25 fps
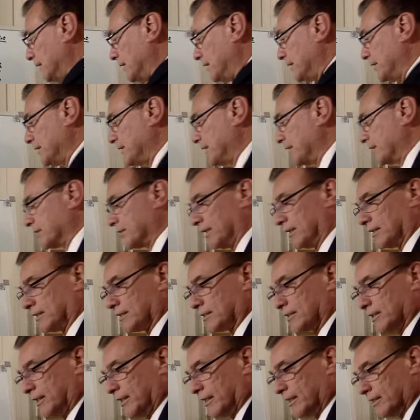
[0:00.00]

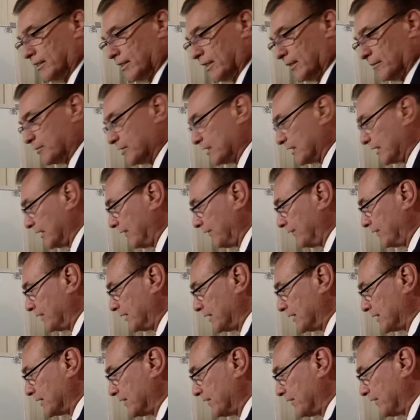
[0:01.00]
$6.90 times 11
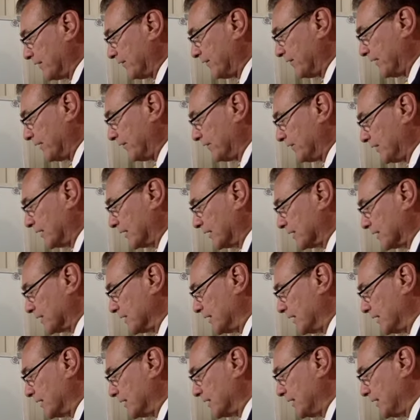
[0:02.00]
is
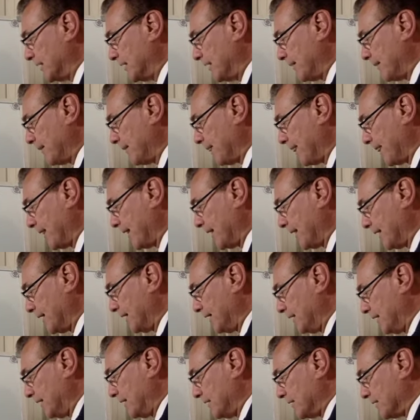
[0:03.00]
$75.90.
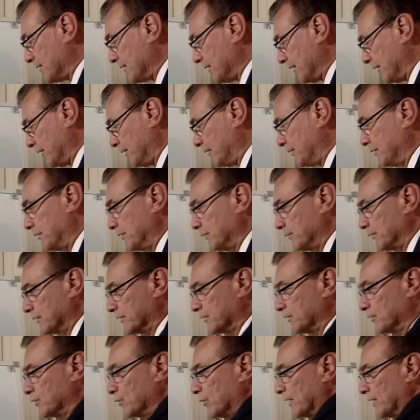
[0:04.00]
So,
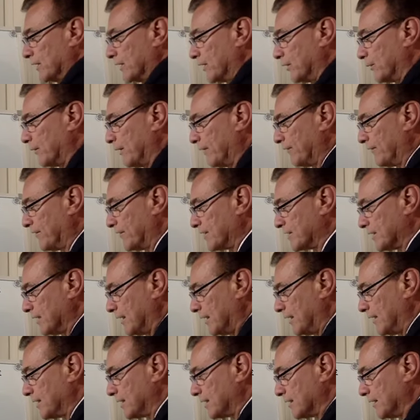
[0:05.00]
which one do you
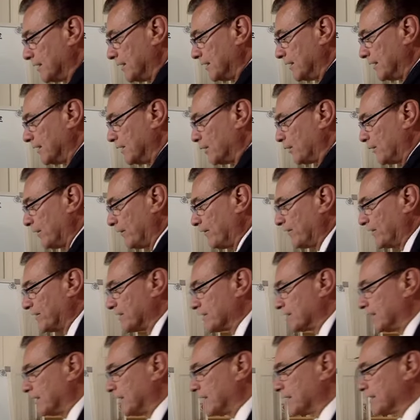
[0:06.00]
emphasize? You
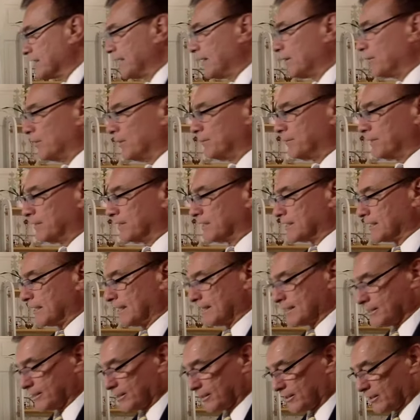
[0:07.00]
emphasize that one because it
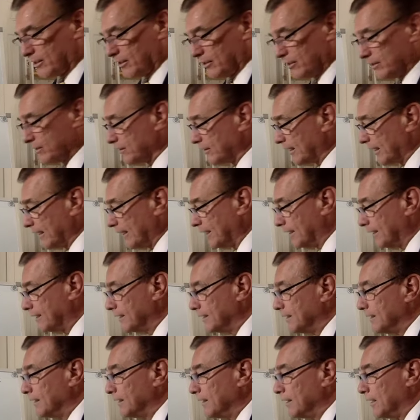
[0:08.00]
has the
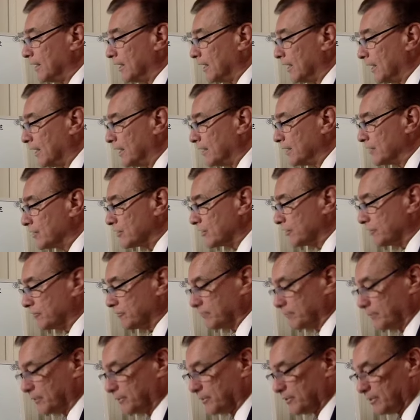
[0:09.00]
highest
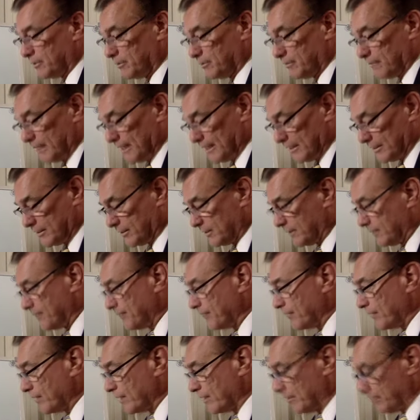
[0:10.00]
contribution margin
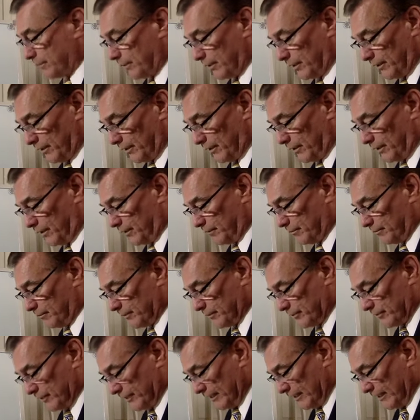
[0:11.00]
per
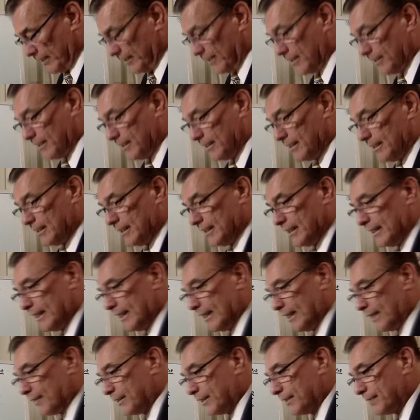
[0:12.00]
machine
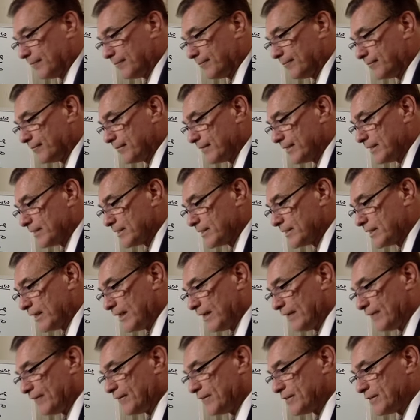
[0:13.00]
hour. So
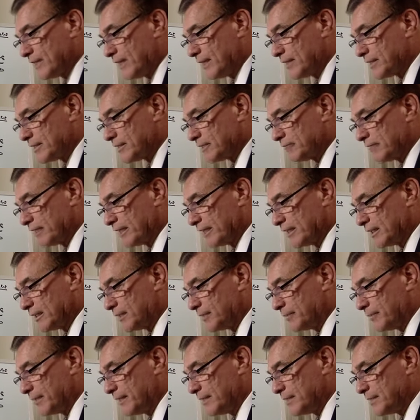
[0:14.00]
emphasize the regular
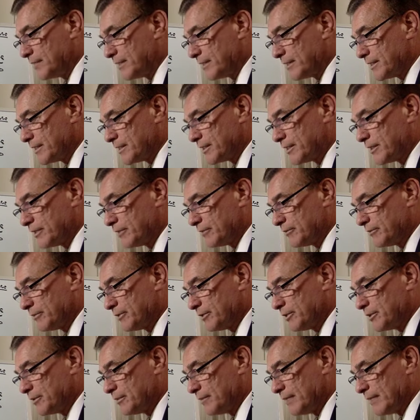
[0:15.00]
bins because the
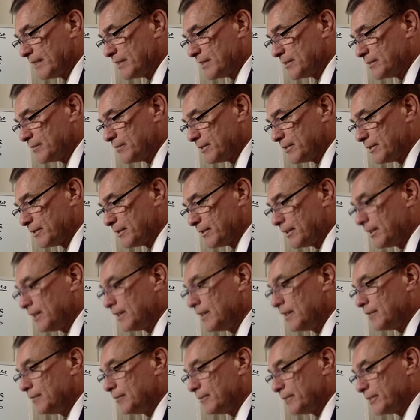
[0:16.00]
contribution margin per
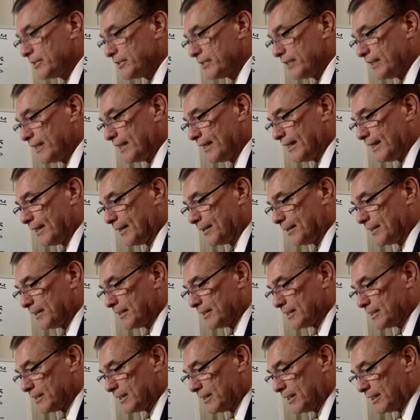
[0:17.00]
machine hour
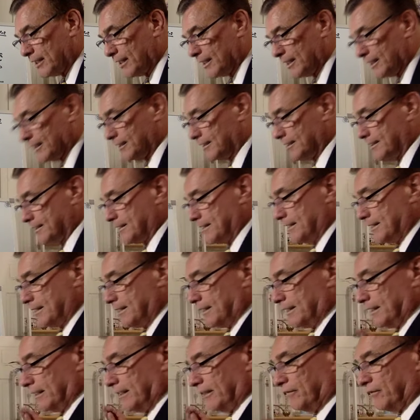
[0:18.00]
is higher.
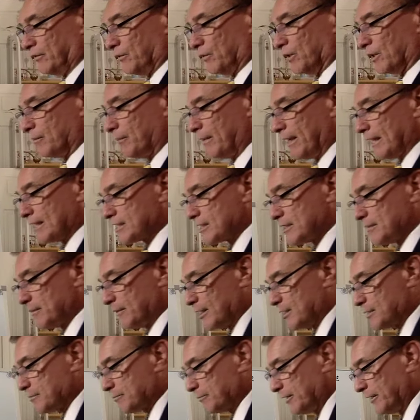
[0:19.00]
If you want to
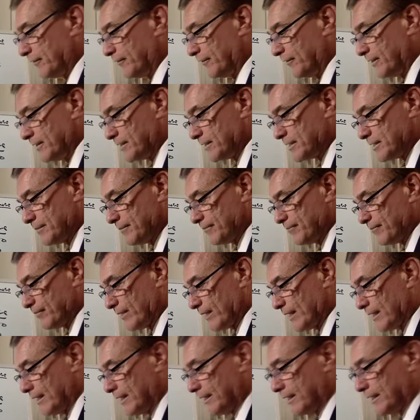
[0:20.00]
maximize profits,
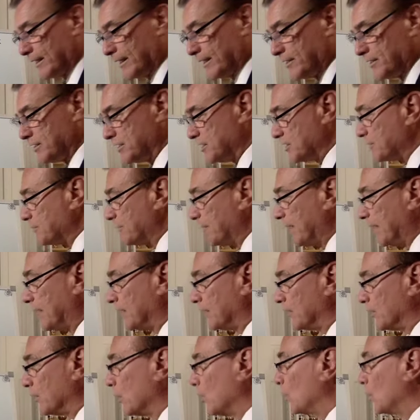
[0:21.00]
they should
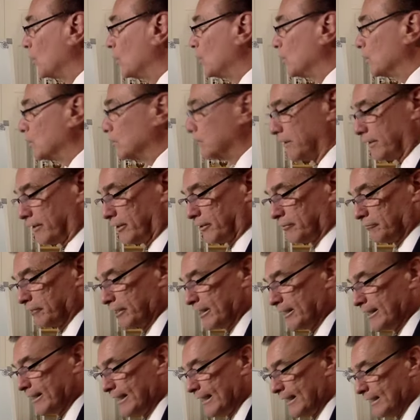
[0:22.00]
spend all
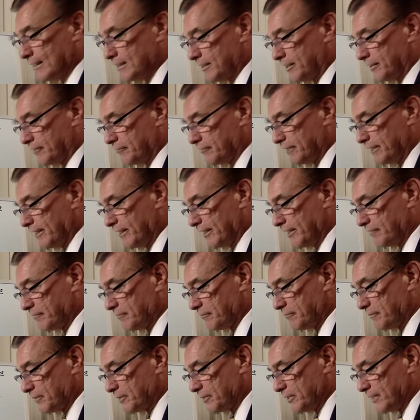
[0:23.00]

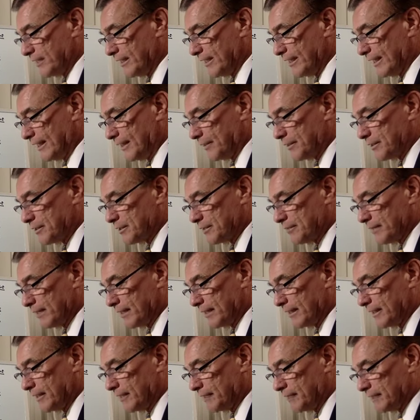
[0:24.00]
3,300 machine hours
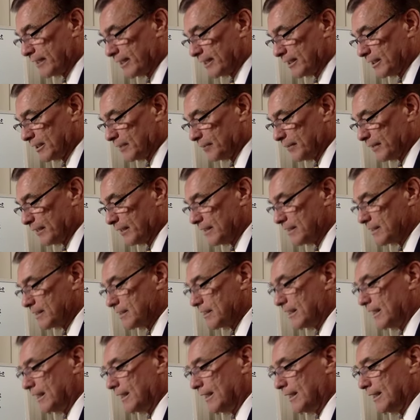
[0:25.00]
making regular bins